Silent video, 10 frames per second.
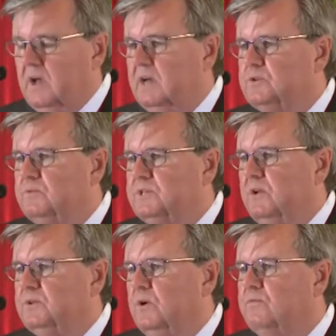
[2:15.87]
As a
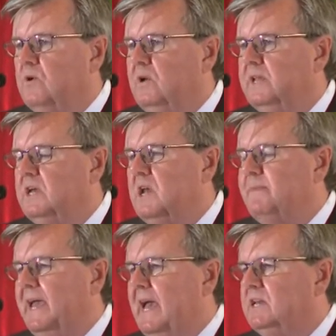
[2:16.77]
result, overall
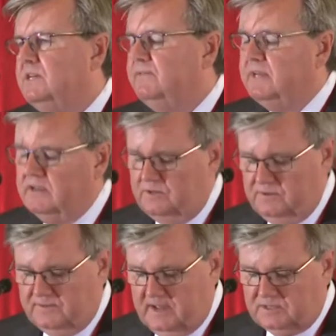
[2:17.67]
economic activity in
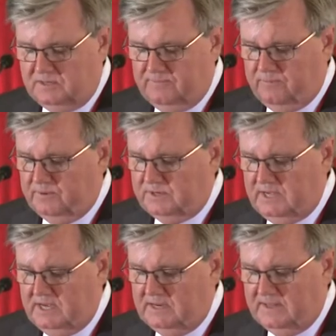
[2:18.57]

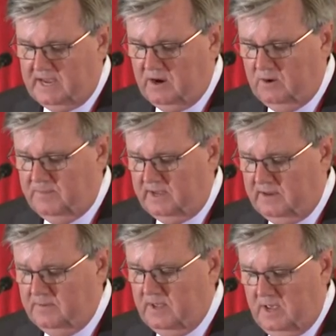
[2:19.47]
2014 in the
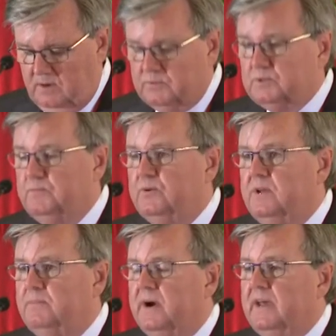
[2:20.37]
Caribbean was
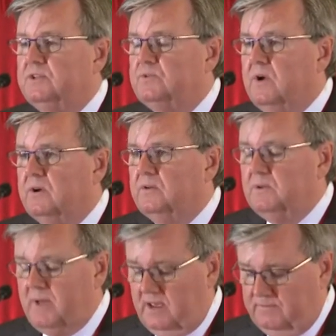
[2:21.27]
buoyed by stronger
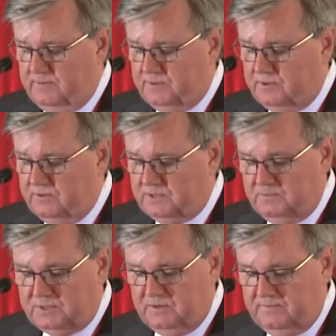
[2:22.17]
demand for tourism
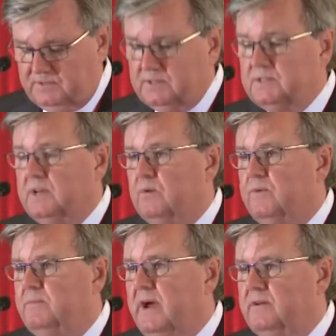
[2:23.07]
services and a
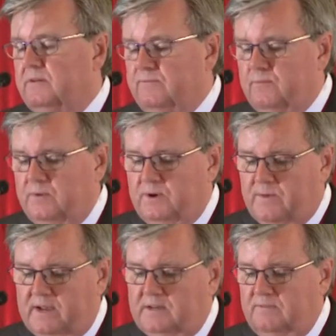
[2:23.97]
rebound in foreign
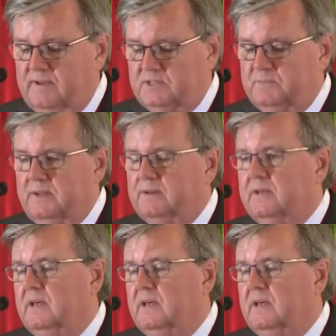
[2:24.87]
direct investment.